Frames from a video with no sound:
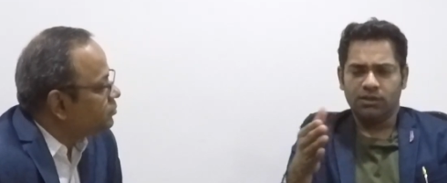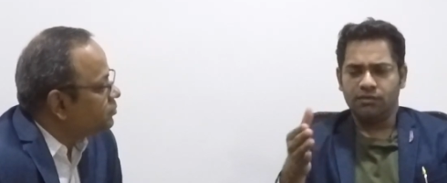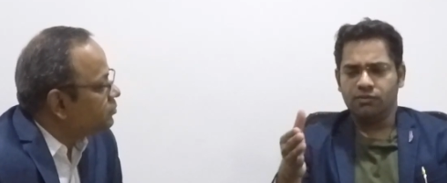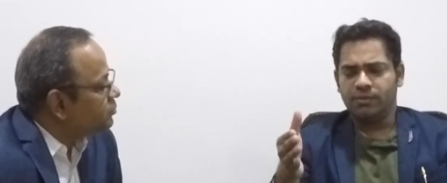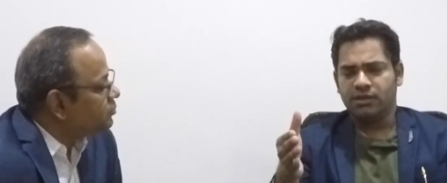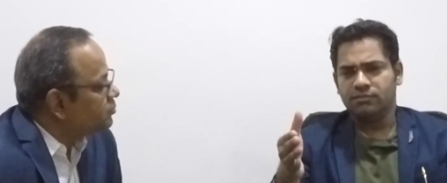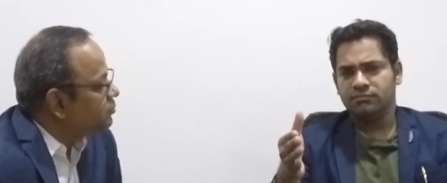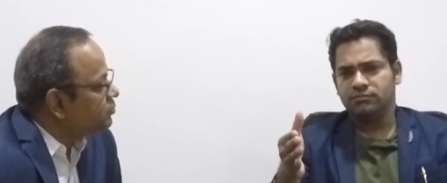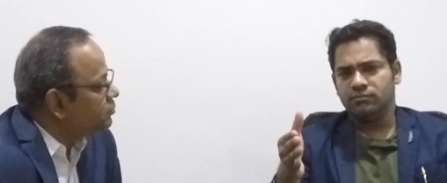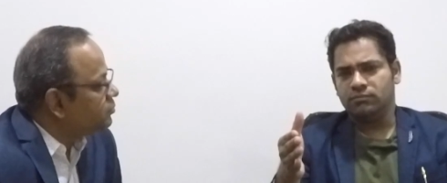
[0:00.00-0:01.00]
Speaker 1: if you
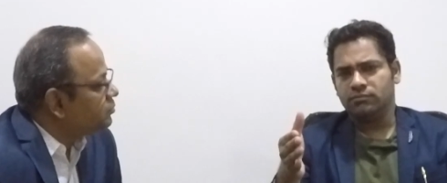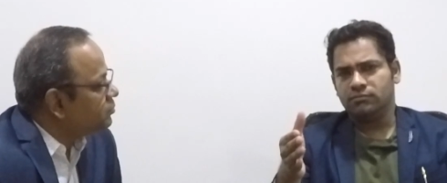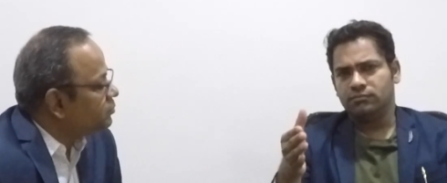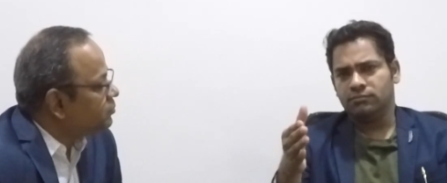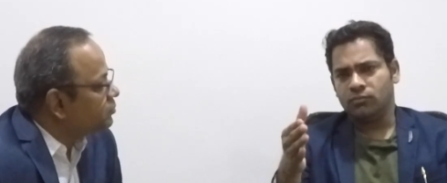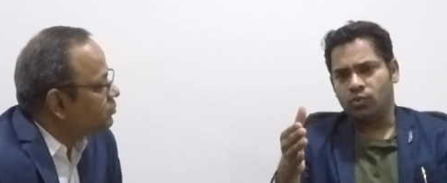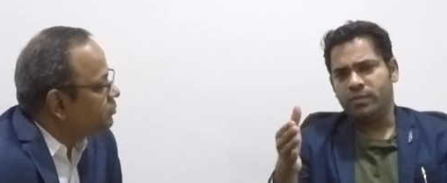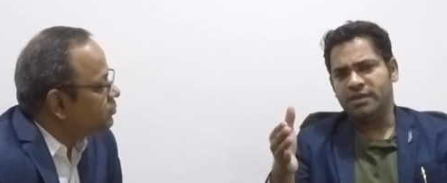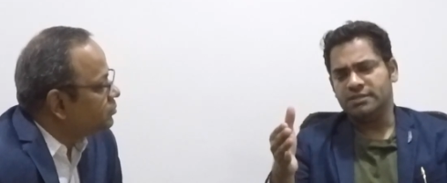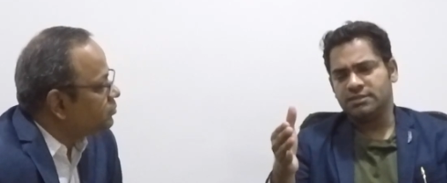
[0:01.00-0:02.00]
become
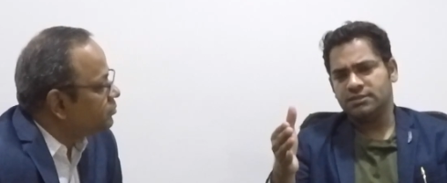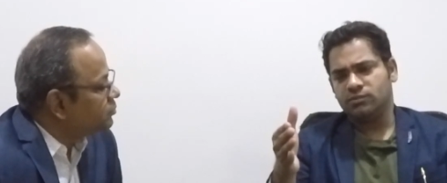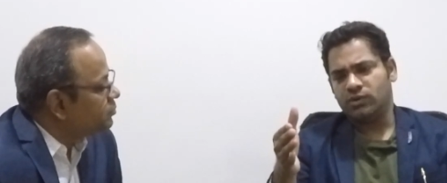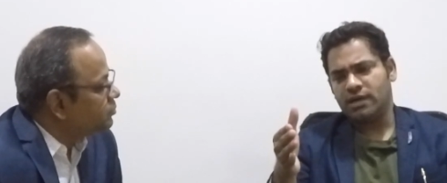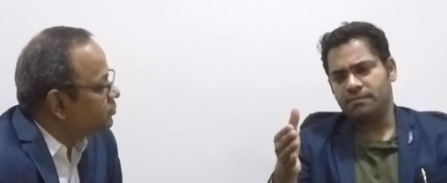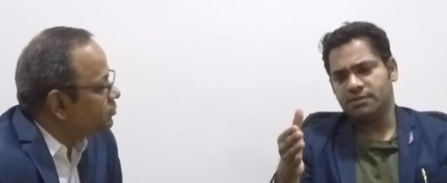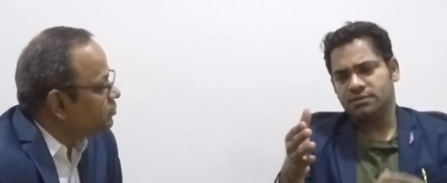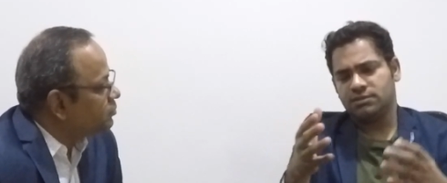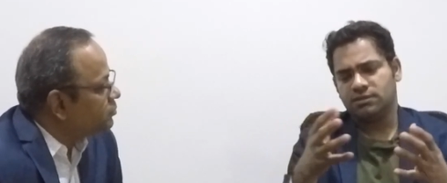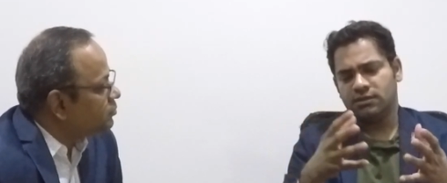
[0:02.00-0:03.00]
obese, what
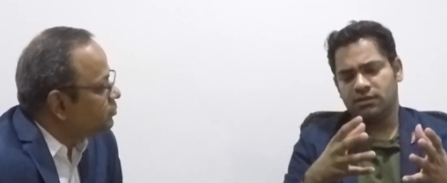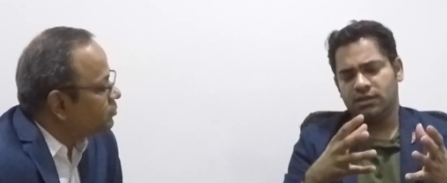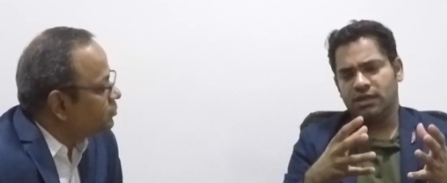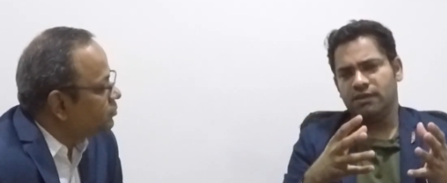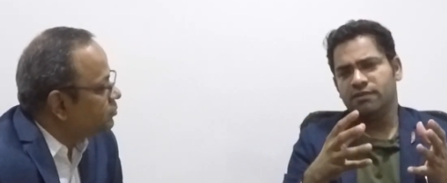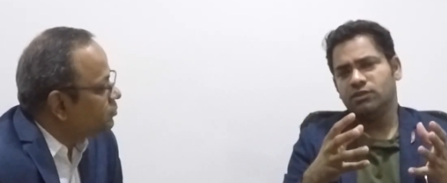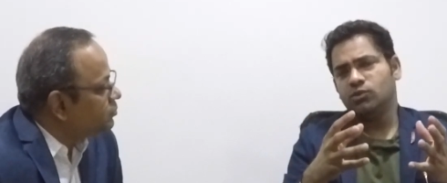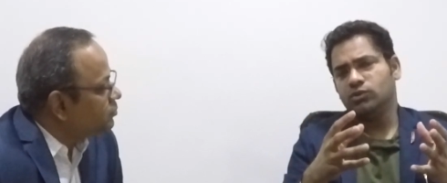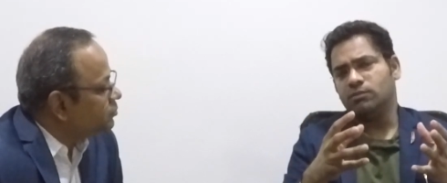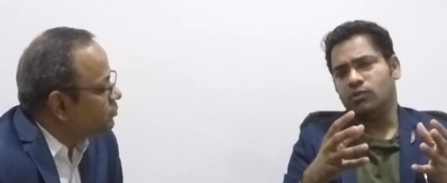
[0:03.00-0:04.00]
happens? Even
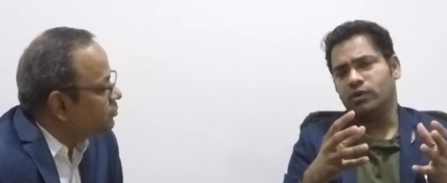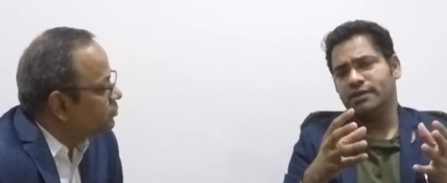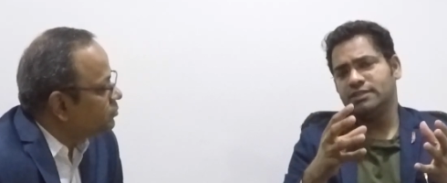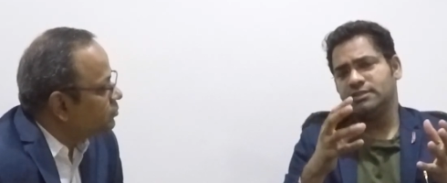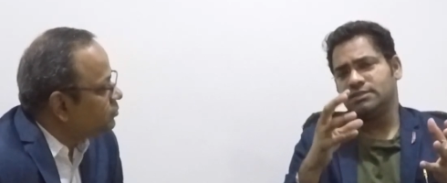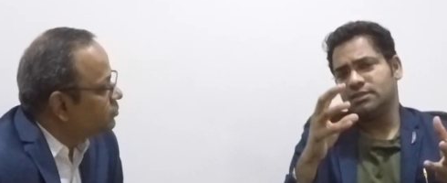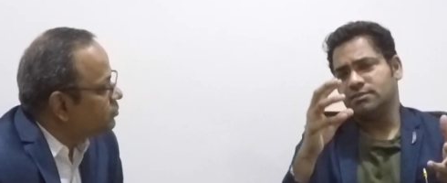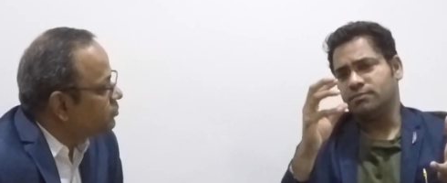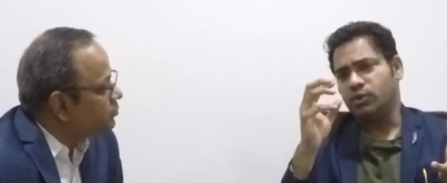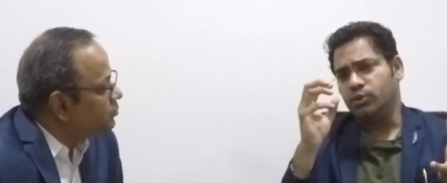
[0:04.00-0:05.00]
though the body is
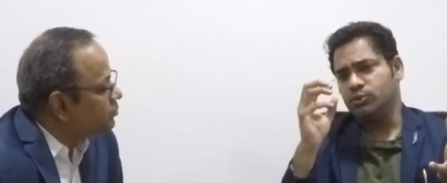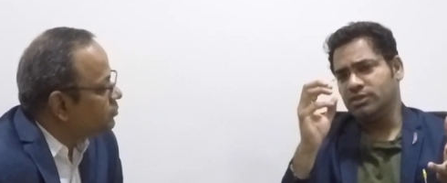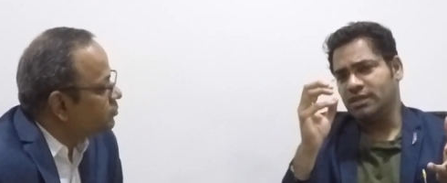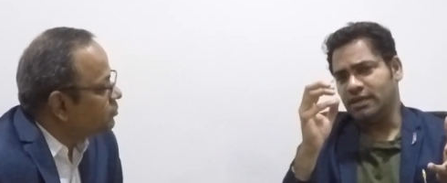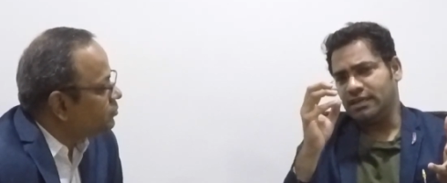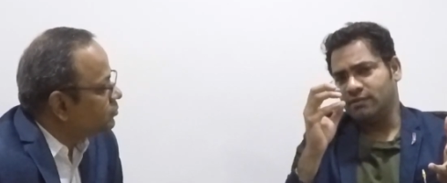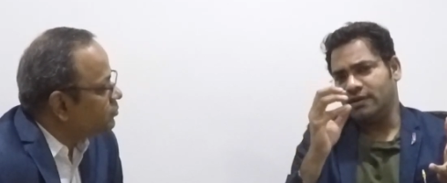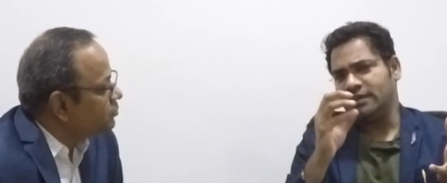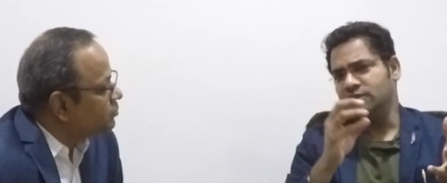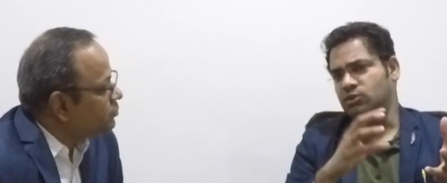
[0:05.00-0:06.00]
producing
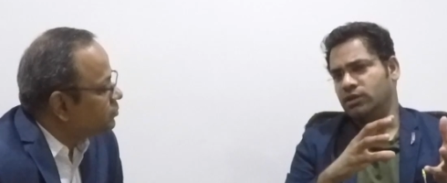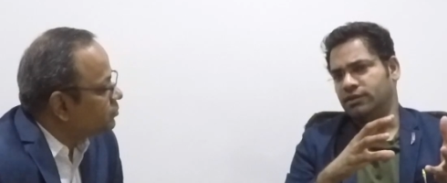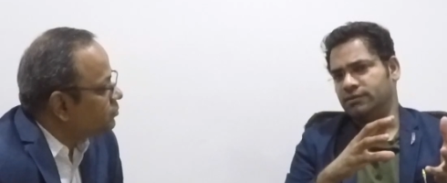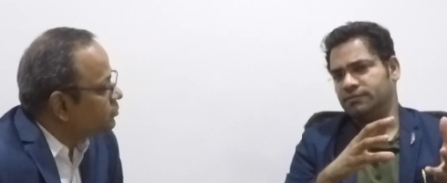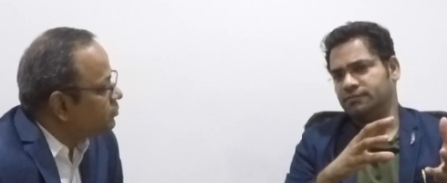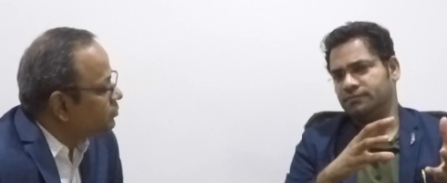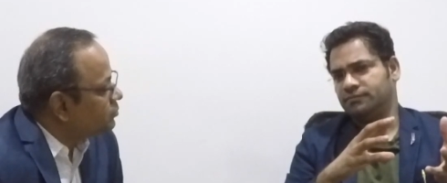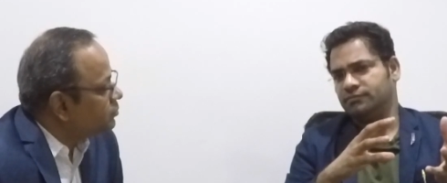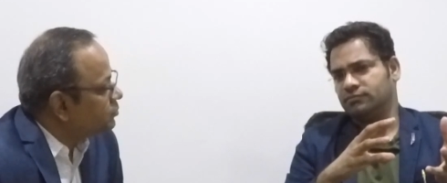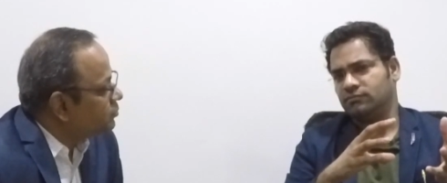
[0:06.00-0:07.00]
adequate insulin,
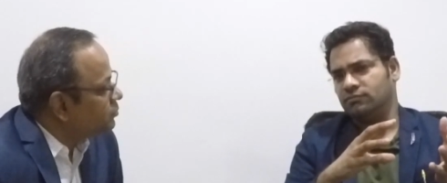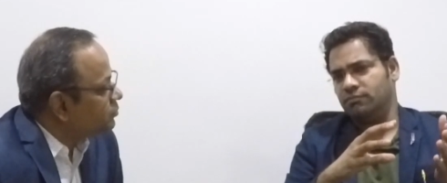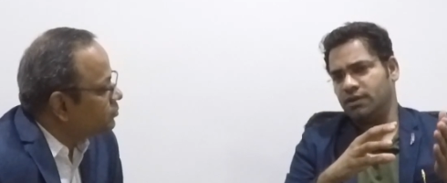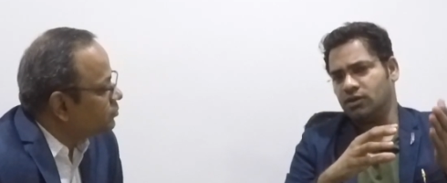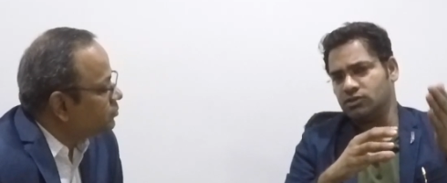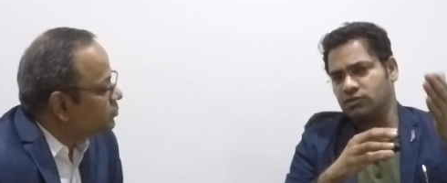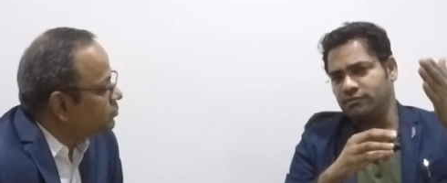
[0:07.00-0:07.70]
because of